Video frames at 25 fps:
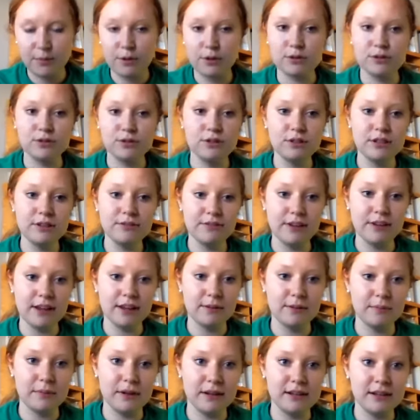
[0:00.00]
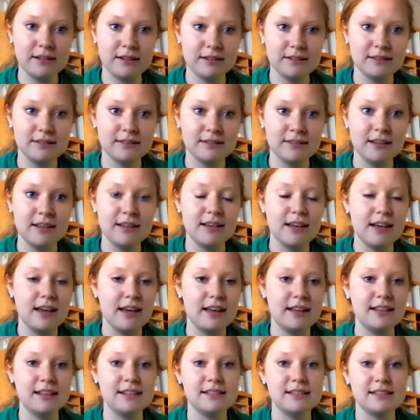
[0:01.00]
personal development,
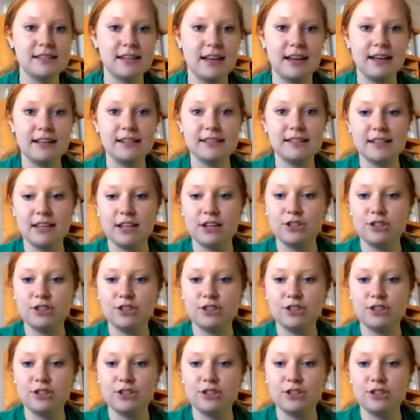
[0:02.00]
and then science,